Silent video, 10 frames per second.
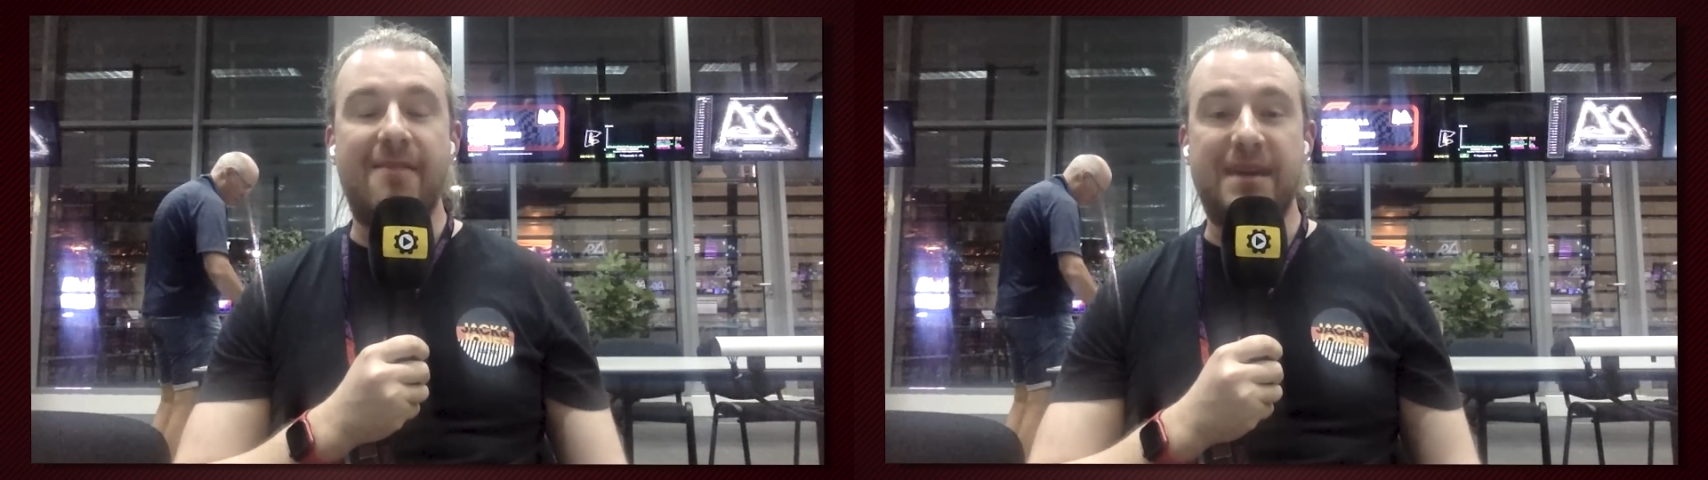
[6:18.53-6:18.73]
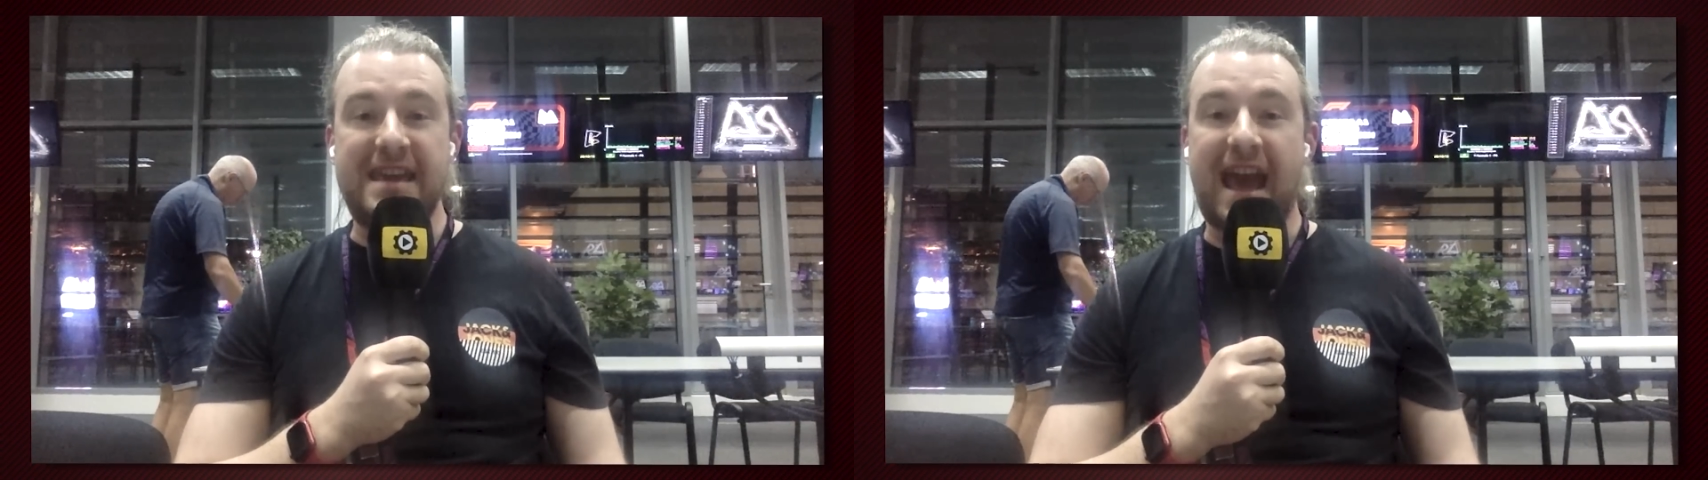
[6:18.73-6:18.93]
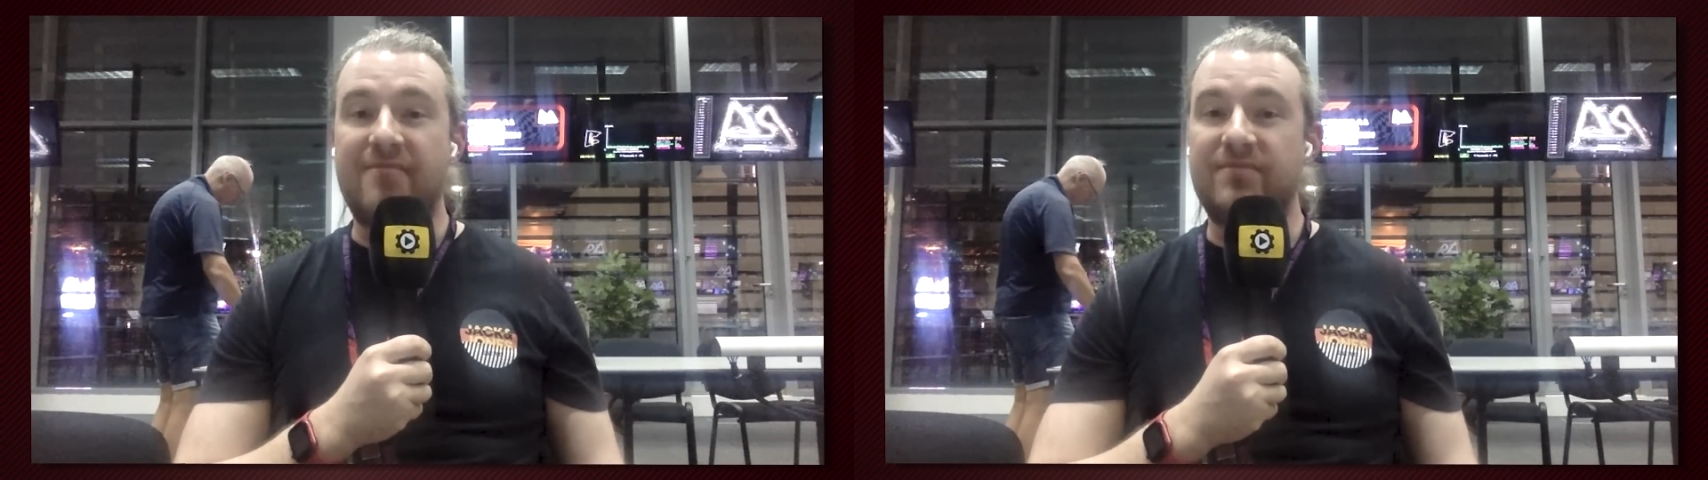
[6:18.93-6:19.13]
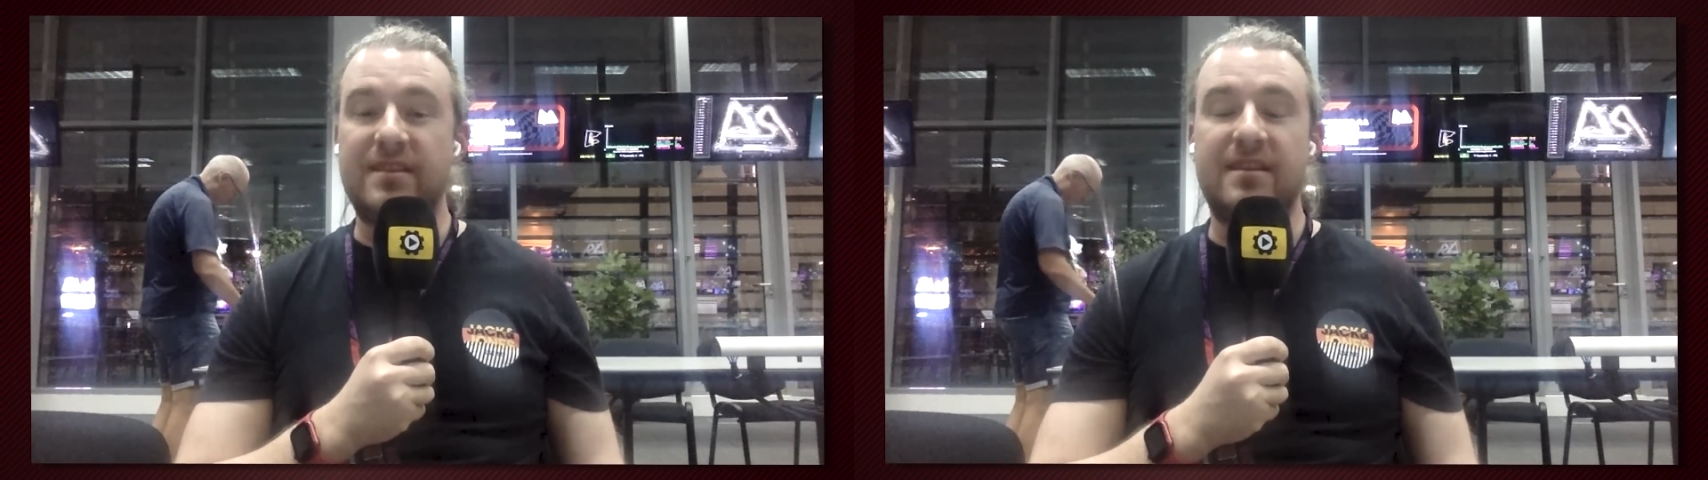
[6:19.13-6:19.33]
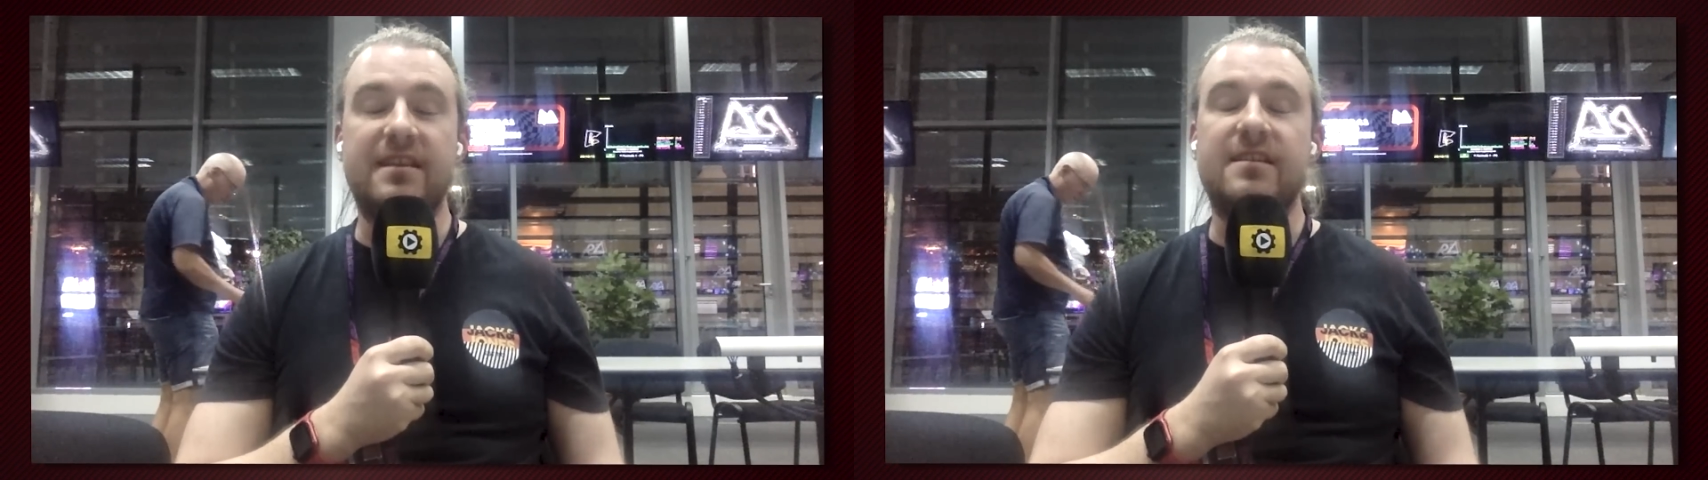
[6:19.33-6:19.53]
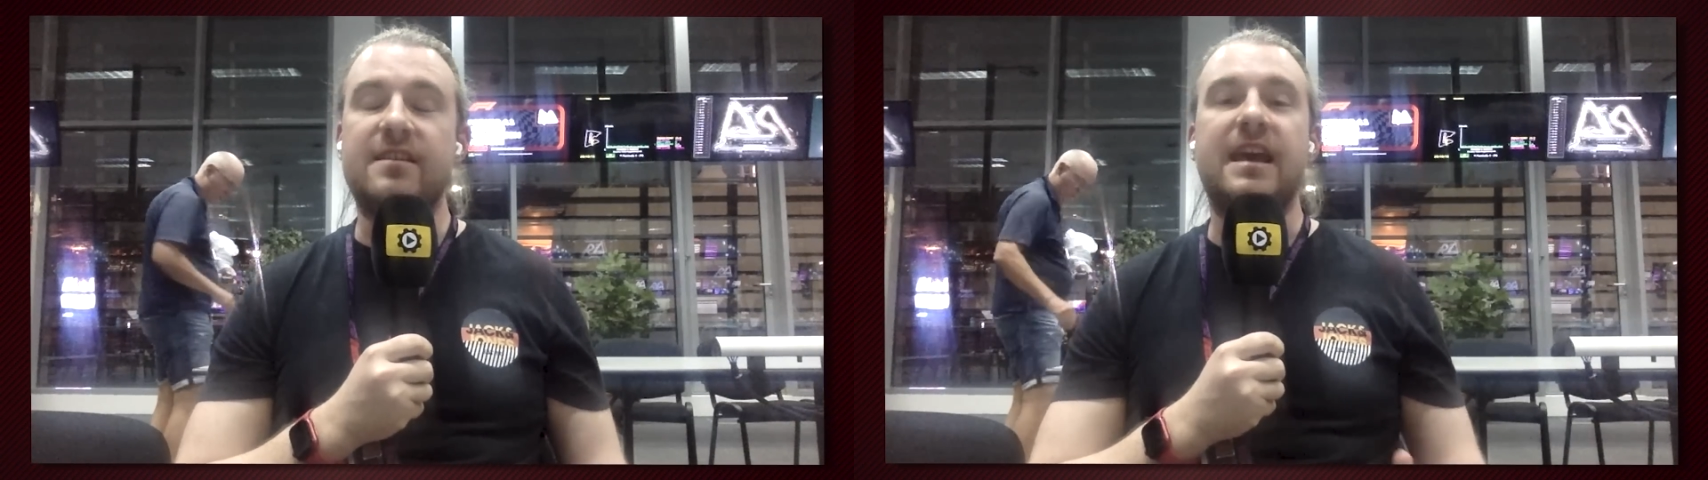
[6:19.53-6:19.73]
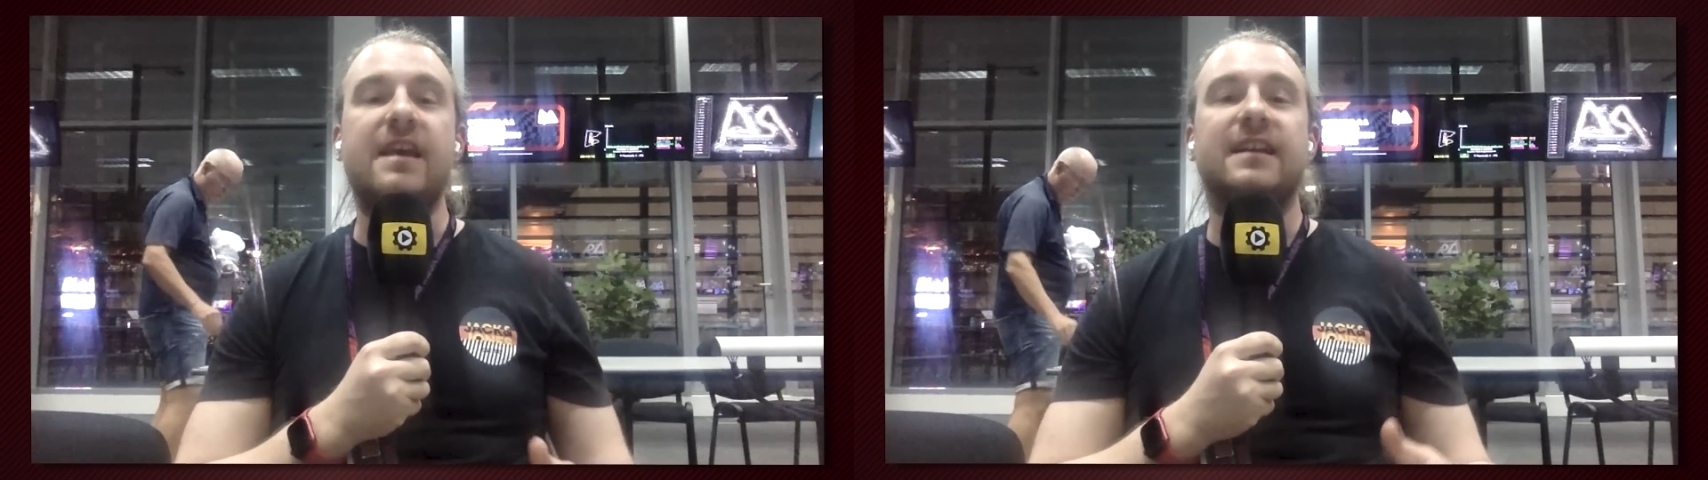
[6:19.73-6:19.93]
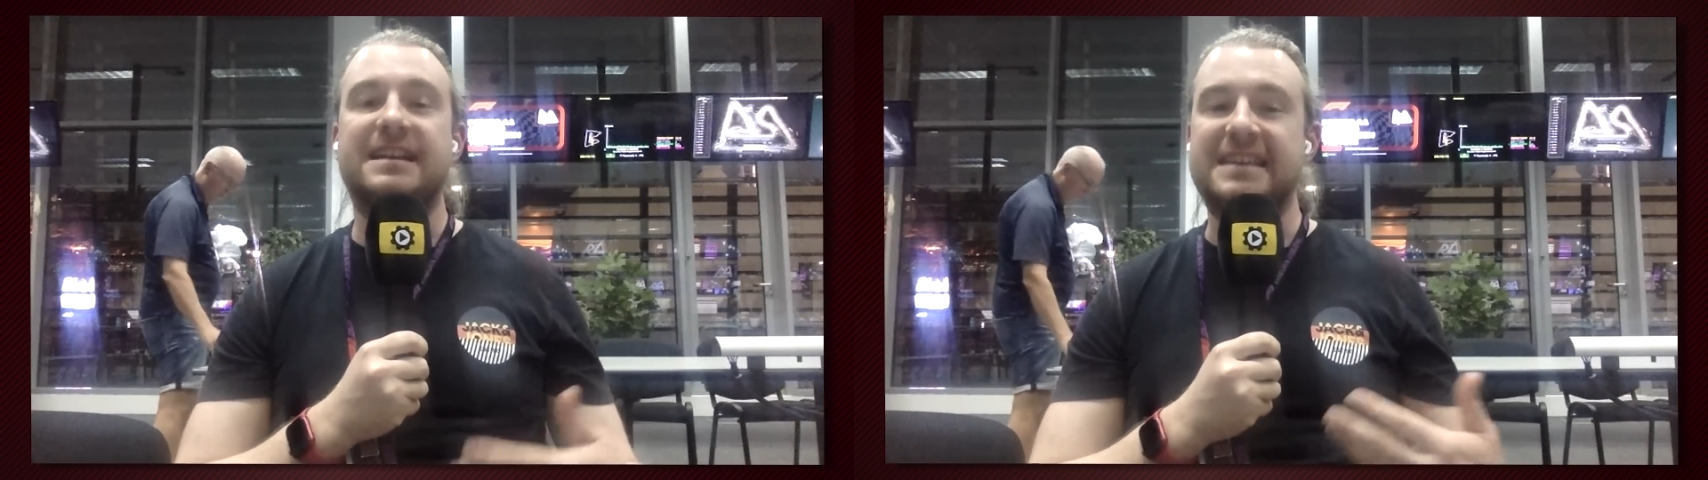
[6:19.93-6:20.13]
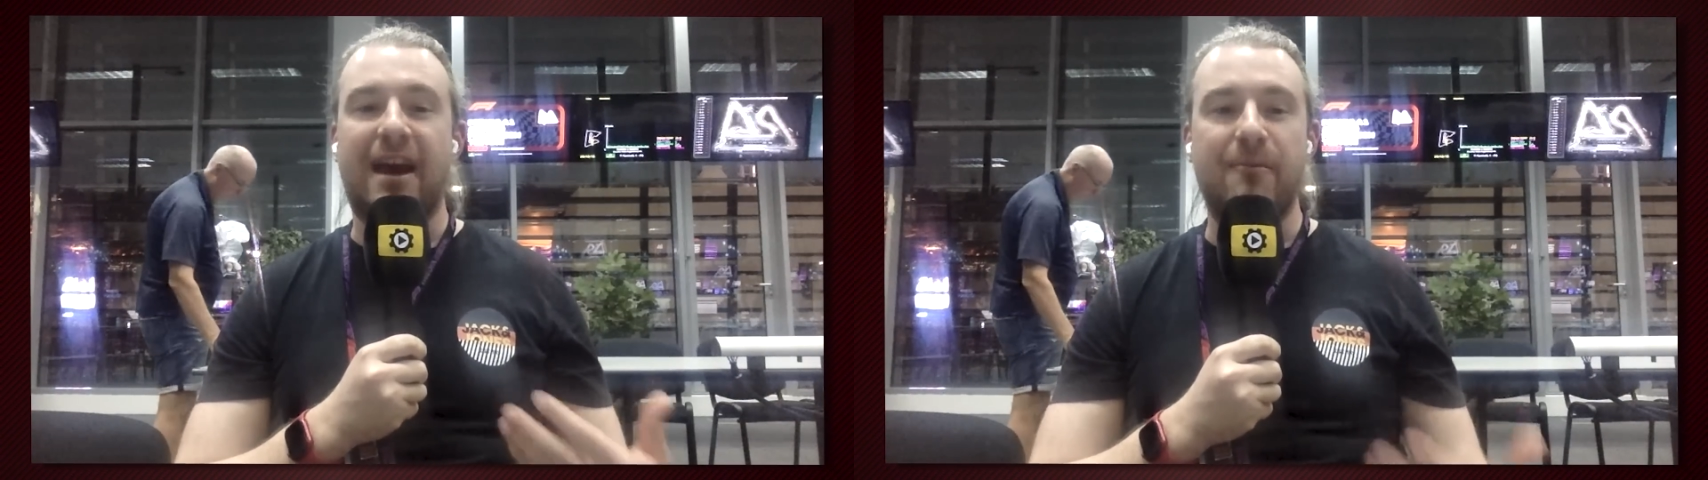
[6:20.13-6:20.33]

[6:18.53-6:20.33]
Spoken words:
But yeah, like I said,